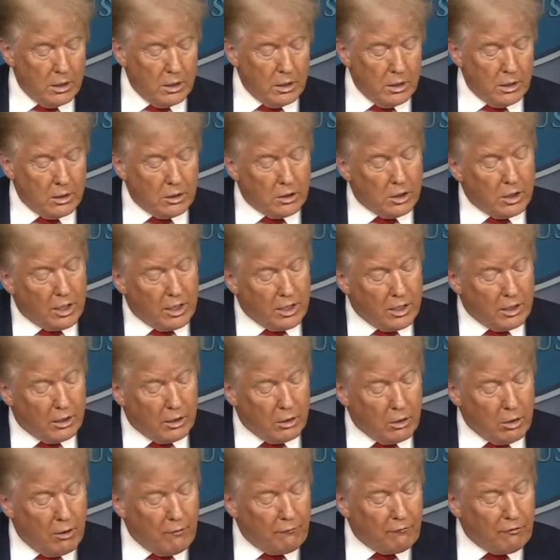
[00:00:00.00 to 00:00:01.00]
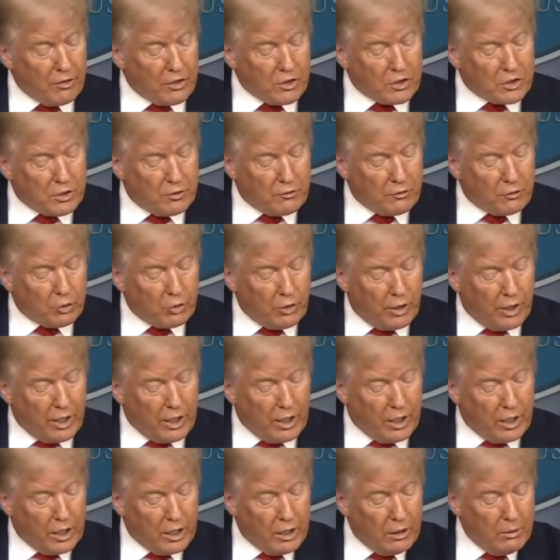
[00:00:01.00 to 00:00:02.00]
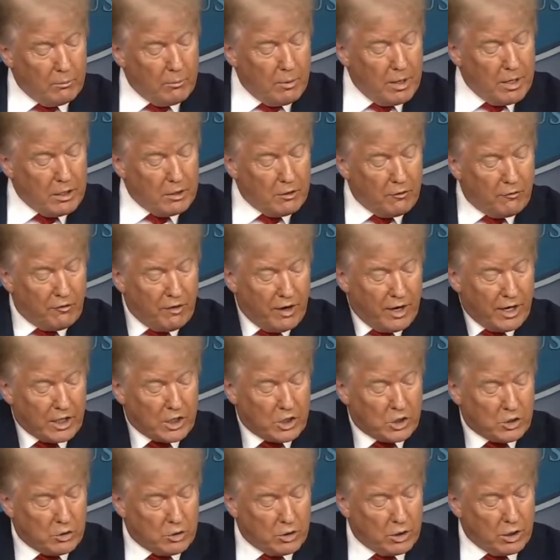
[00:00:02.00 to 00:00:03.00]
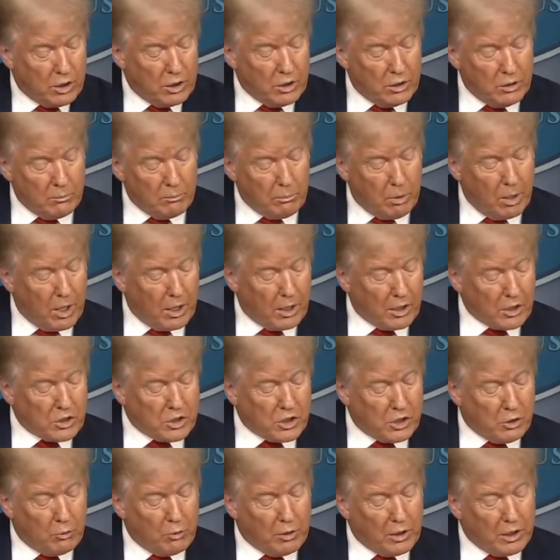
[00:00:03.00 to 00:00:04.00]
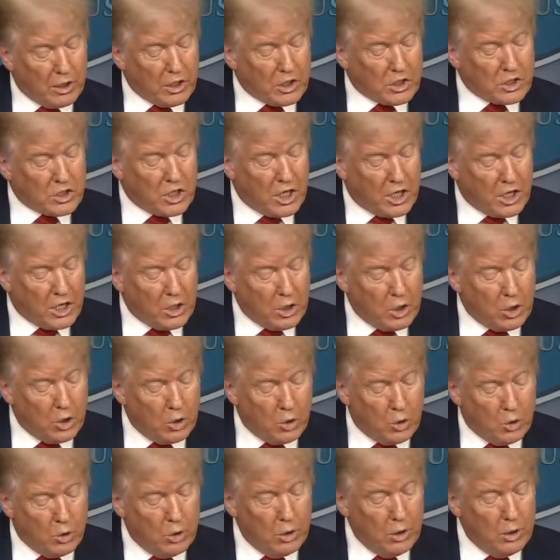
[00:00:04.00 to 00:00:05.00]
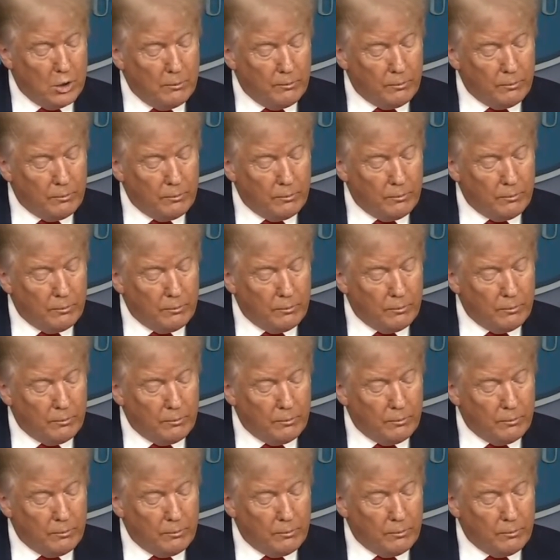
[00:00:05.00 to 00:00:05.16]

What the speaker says: Today, the Office of Trade and Manufacturing Policy released a new